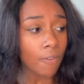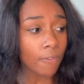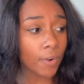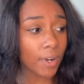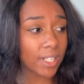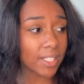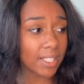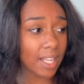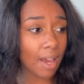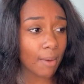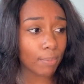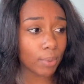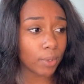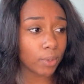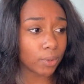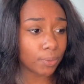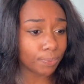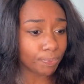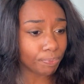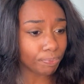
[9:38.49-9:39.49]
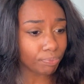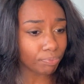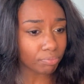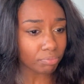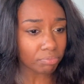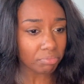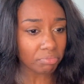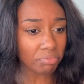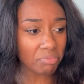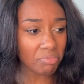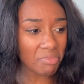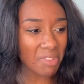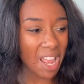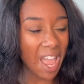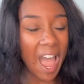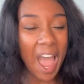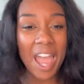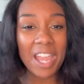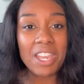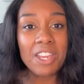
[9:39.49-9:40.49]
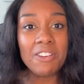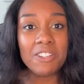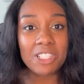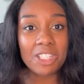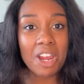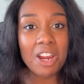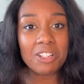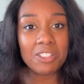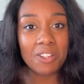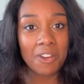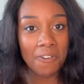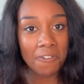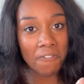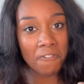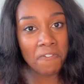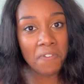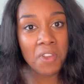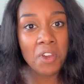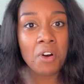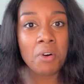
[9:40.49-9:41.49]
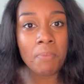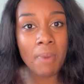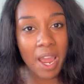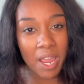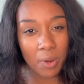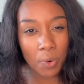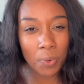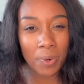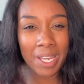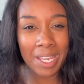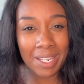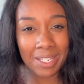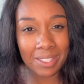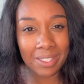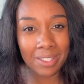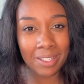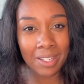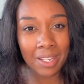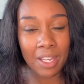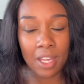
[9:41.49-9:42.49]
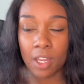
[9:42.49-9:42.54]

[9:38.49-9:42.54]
For example, I can start to feel my weight.